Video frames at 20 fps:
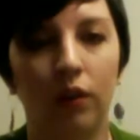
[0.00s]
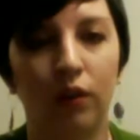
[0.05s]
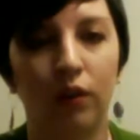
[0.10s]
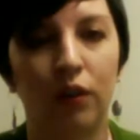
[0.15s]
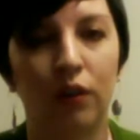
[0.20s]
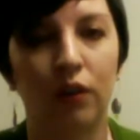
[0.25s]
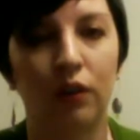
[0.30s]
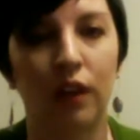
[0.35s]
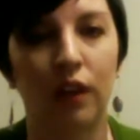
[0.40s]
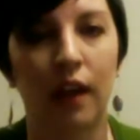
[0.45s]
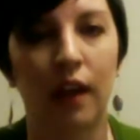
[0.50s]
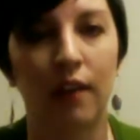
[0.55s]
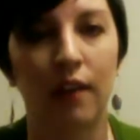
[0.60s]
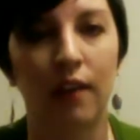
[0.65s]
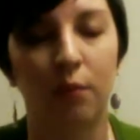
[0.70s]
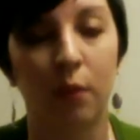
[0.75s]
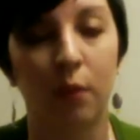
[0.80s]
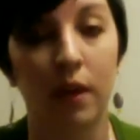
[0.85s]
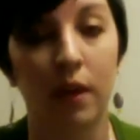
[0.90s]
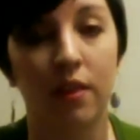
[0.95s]
her own
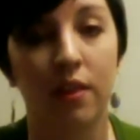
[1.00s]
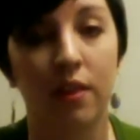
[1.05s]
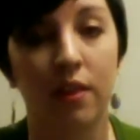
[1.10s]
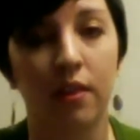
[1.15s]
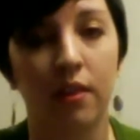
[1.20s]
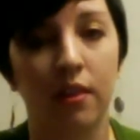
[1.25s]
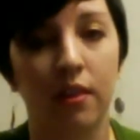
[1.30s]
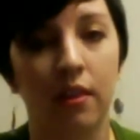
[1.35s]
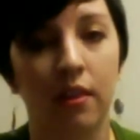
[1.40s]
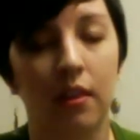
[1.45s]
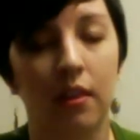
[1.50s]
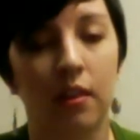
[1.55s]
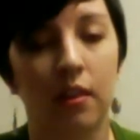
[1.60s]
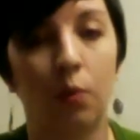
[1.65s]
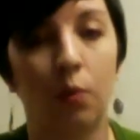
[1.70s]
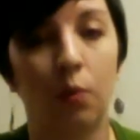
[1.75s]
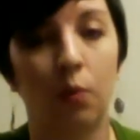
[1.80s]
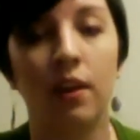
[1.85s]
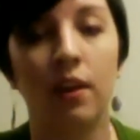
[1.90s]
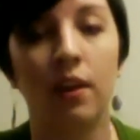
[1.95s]
life with
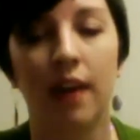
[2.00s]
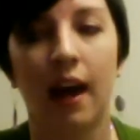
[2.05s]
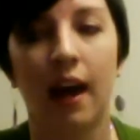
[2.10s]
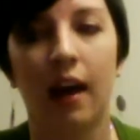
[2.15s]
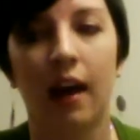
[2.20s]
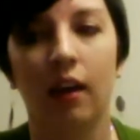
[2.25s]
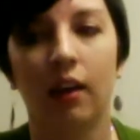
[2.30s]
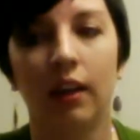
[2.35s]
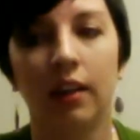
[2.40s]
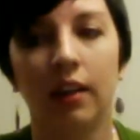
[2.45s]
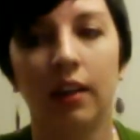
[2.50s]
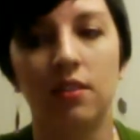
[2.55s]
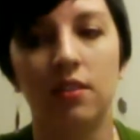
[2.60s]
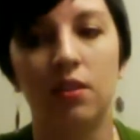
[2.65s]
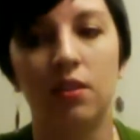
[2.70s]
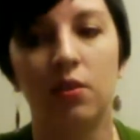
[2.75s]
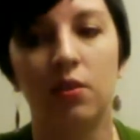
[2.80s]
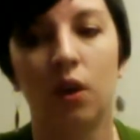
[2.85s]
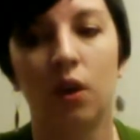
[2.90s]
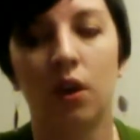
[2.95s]

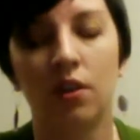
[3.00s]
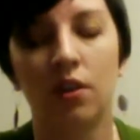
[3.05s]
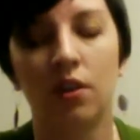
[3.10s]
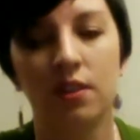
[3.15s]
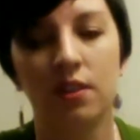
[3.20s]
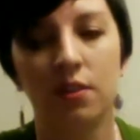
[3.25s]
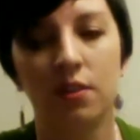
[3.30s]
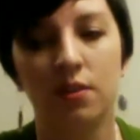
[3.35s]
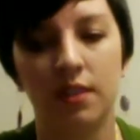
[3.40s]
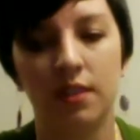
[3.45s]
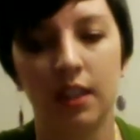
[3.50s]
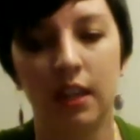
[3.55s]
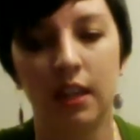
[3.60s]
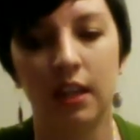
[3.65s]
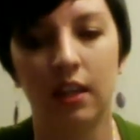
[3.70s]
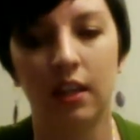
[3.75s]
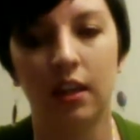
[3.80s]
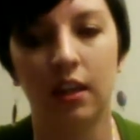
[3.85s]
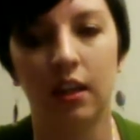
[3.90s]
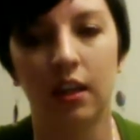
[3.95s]
Alex. You also
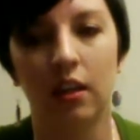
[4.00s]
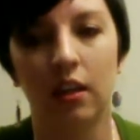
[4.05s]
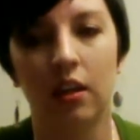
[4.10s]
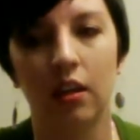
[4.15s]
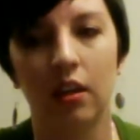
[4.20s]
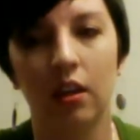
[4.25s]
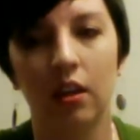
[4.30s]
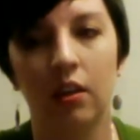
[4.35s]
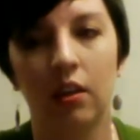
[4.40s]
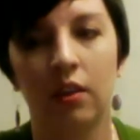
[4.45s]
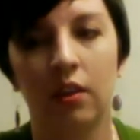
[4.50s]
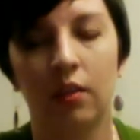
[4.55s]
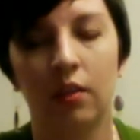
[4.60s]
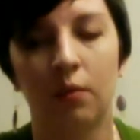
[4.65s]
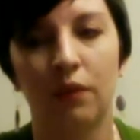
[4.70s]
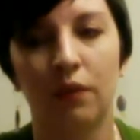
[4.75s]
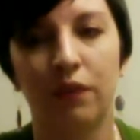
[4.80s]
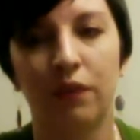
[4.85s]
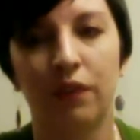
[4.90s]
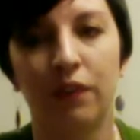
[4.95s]
see the
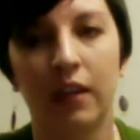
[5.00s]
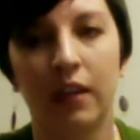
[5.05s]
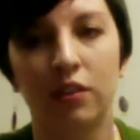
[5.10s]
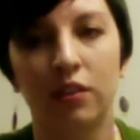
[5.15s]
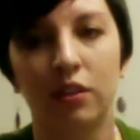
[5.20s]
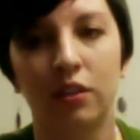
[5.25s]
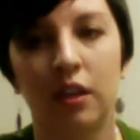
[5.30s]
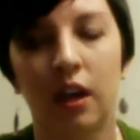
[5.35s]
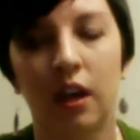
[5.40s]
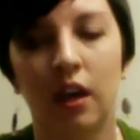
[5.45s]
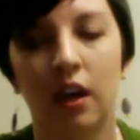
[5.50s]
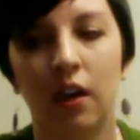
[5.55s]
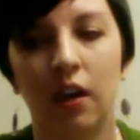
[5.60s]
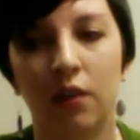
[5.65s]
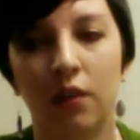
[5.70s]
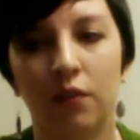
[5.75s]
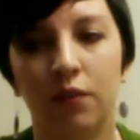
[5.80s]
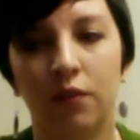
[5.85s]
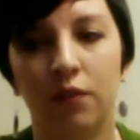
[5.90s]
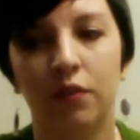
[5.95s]
reflection
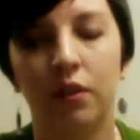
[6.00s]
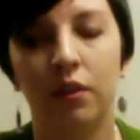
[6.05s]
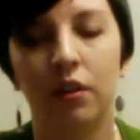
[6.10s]
of